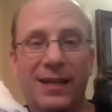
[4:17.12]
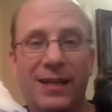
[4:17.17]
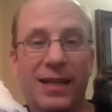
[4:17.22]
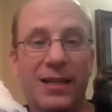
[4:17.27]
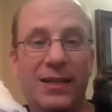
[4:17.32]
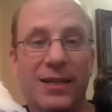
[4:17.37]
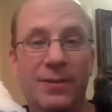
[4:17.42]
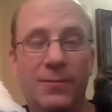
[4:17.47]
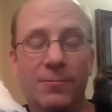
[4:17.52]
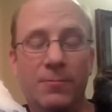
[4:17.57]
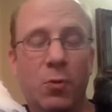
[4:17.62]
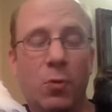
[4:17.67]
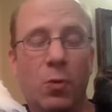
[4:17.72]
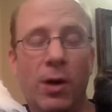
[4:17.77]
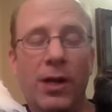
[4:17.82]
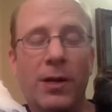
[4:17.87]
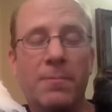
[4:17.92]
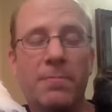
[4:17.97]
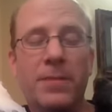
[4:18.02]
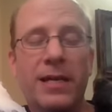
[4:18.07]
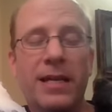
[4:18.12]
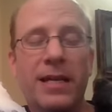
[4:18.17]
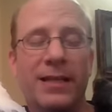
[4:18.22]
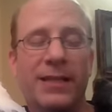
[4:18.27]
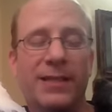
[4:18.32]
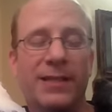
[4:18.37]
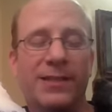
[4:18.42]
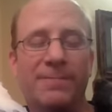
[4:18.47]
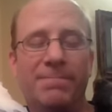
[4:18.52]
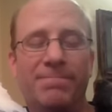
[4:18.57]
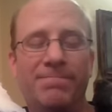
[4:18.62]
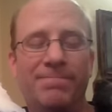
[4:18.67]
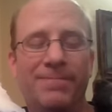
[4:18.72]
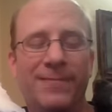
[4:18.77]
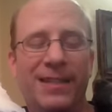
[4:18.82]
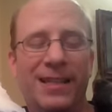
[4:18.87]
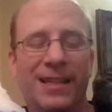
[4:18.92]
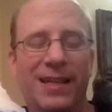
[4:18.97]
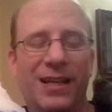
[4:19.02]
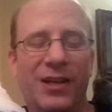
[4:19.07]
in what it means
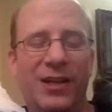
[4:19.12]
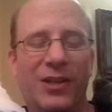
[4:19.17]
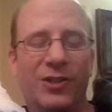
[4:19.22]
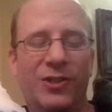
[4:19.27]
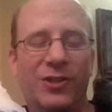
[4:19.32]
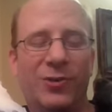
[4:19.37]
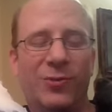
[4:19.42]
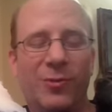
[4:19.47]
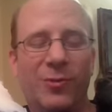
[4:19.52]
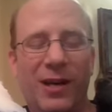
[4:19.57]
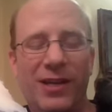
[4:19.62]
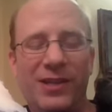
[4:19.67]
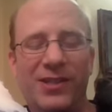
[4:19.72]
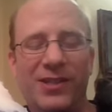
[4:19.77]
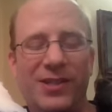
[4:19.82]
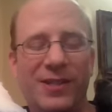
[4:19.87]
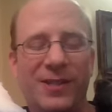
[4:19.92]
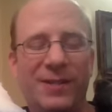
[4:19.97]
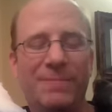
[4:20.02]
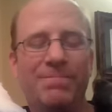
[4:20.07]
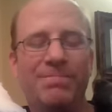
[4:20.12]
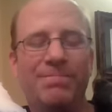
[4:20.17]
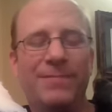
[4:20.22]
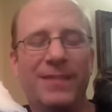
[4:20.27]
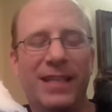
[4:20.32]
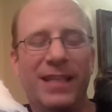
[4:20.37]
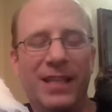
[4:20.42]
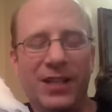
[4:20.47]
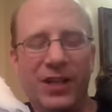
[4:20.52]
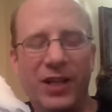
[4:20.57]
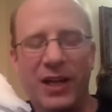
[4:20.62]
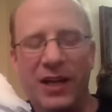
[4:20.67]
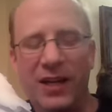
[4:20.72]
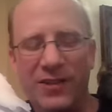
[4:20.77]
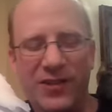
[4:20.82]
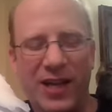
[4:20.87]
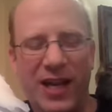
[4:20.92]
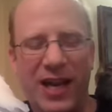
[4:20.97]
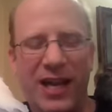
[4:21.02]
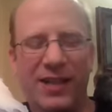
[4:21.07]
to rest in
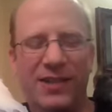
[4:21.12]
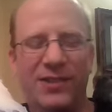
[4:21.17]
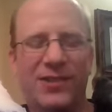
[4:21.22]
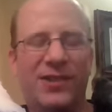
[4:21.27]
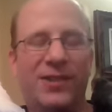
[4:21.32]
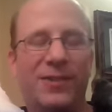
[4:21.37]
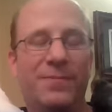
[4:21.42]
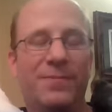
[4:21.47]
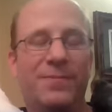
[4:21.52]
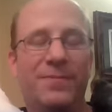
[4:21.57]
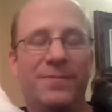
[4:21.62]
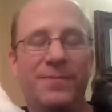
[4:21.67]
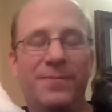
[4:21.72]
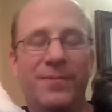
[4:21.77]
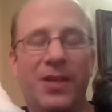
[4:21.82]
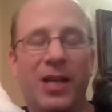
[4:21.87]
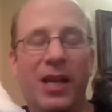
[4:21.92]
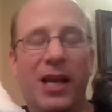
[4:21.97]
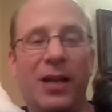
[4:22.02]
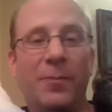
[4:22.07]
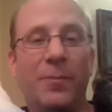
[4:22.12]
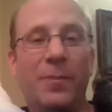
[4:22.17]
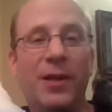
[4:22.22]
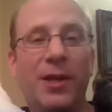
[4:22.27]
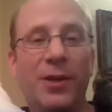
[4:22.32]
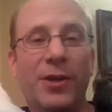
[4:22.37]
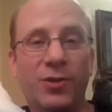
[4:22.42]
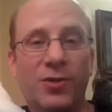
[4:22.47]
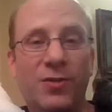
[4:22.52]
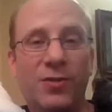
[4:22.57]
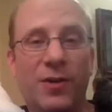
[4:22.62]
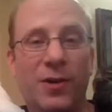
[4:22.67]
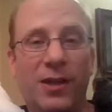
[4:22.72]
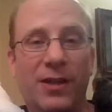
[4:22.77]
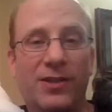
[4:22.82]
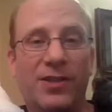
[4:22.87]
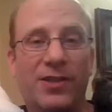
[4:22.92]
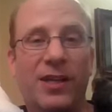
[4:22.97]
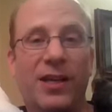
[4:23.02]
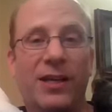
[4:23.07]
God's hands and be useful
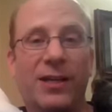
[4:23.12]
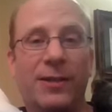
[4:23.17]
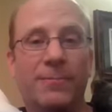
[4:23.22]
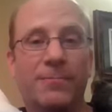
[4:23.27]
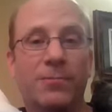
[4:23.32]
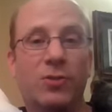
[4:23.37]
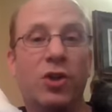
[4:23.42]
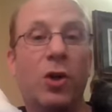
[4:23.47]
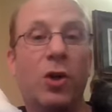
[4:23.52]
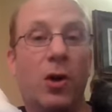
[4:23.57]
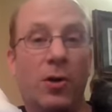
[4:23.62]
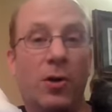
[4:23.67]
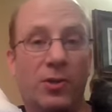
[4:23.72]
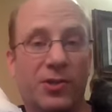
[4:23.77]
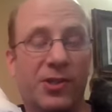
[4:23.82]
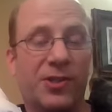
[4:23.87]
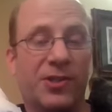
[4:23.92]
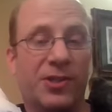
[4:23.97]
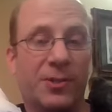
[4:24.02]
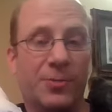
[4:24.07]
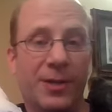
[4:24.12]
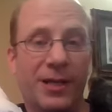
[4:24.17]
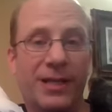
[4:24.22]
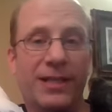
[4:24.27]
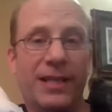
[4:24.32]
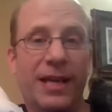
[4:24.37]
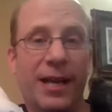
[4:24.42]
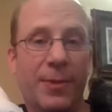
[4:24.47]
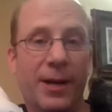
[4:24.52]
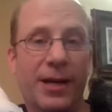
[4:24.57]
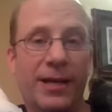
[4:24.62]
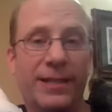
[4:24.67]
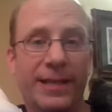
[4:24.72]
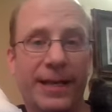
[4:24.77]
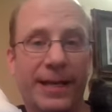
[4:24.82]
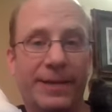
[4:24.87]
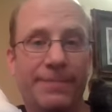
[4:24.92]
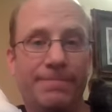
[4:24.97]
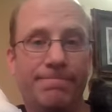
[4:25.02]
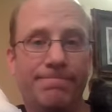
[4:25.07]
as God calls us to be day by
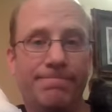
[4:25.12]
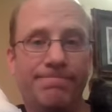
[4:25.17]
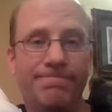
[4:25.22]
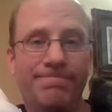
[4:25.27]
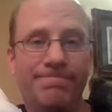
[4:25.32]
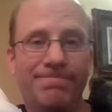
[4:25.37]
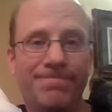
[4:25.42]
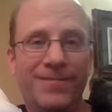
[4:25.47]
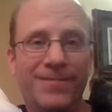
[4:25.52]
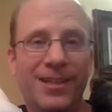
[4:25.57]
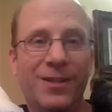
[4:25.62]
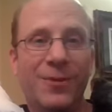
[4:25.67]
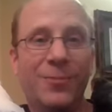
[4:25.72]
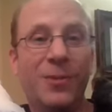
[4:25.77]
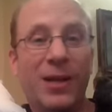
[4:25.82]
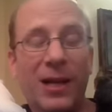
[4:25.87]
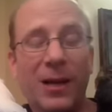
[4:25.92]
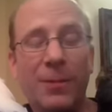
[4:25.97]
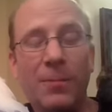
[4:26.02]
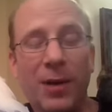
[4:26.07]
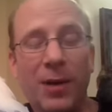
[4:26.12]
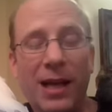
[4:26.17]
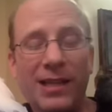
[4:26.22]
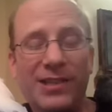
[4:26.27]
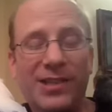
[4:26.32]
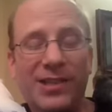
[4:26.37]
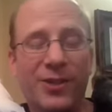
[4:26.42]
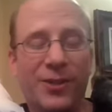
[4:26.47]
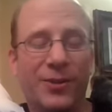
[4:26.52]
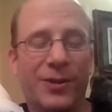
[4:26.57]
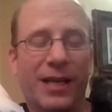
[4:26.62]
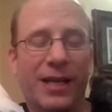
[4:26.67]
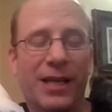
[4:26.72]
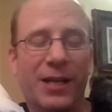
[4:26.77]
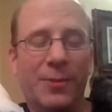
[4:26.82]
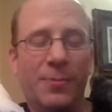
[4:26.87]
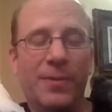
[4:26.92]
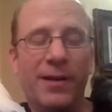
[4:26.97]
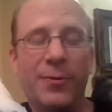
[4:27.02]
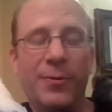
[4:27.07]
day. May God bless you
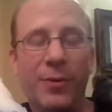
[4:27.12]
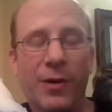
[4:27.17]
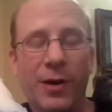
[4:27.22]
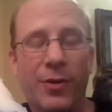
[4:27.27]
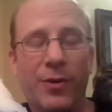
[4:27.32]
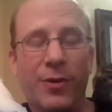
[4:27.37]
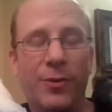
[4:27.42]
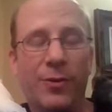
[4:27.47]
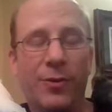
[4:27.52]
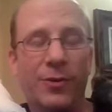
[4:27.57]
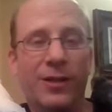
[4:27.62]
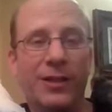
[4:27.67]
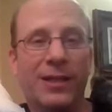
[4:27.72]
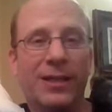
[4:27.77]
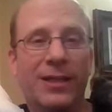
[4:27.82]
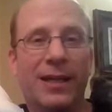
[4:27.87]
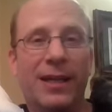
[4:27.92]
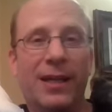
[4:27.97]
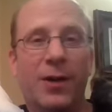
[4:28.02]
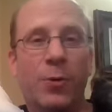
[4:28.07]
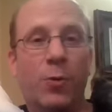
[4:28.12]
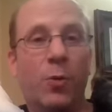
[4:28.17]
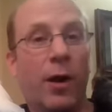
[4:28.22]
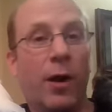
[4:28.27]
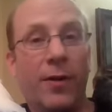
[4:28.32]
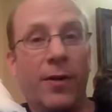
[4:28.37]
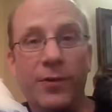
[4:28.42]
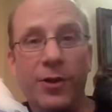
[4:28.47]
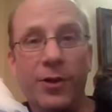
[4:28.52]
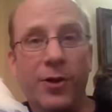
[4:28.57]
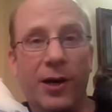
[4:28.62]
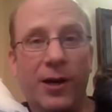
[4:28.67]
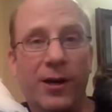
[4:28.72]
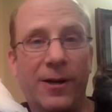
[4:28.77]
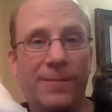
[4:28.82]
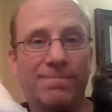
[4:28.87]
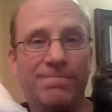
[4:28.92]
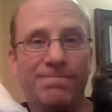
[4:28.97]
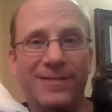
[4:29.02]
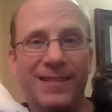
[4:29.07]
and be with you wherever you
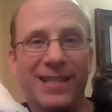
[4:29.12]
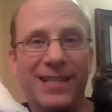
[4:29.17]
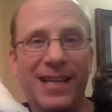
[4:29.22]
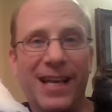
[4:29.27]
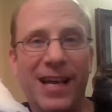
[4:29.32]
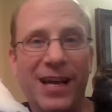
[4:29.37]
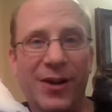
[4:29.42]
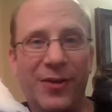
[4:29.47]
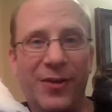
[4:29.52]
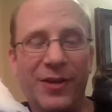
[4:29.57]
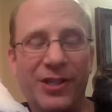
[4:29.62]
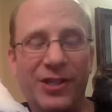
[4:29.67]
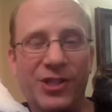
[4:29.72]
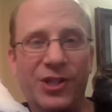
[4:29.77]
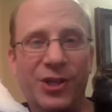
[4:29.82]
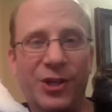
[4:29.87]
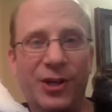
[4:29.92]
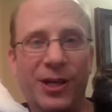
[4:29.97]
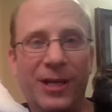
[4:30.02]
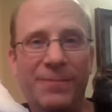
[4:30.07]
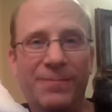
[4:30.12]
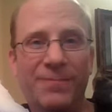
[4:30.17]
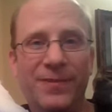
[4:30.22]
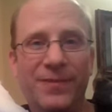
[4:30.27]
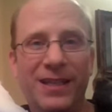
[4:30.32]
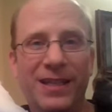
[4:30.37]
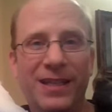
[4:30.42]
are today on this journey.